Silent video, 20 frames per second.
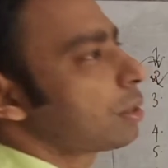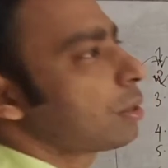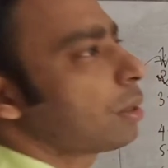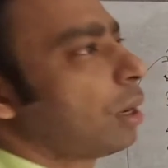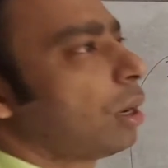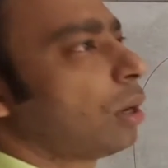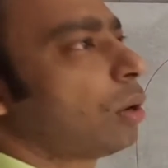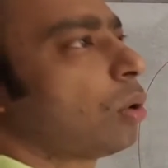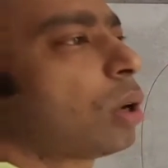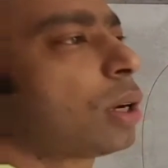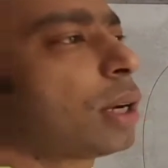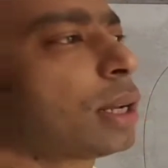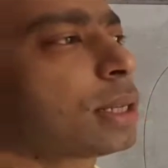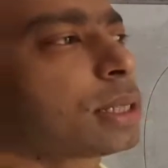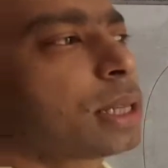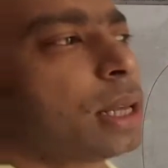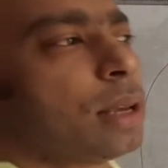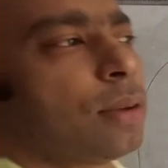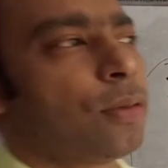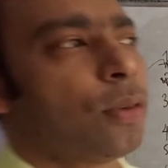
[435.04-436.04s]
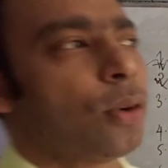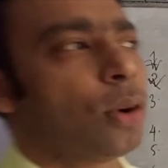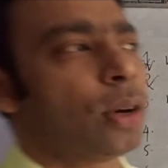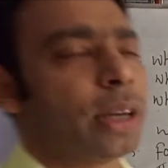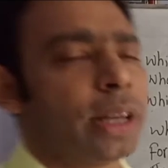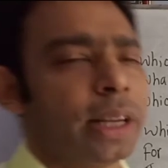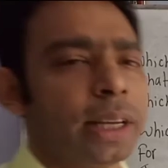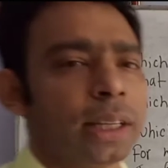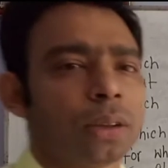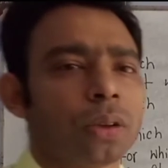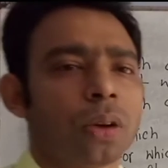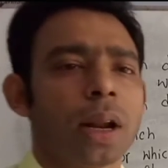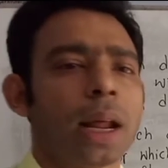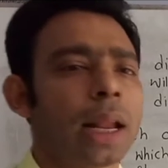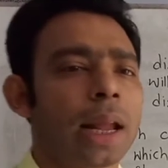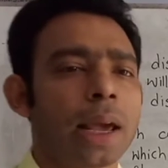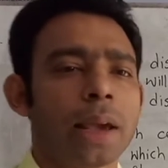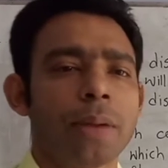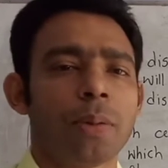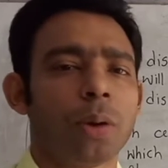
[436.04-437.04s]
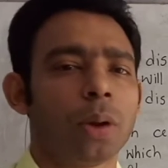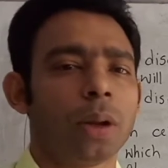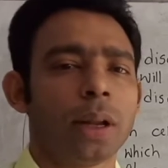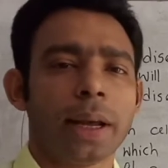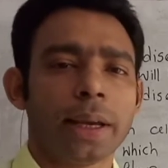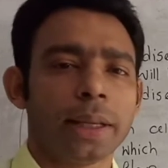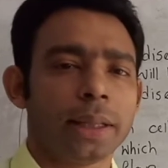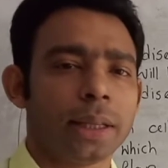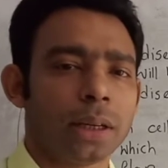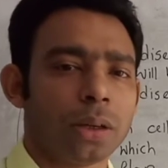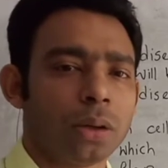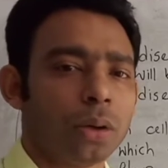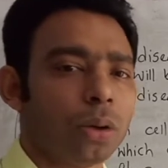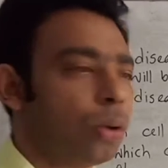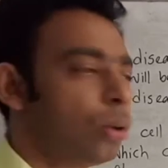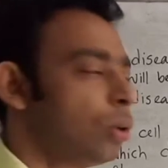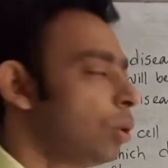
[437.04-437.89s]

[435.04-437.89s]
not asking for death or alive or like that. No.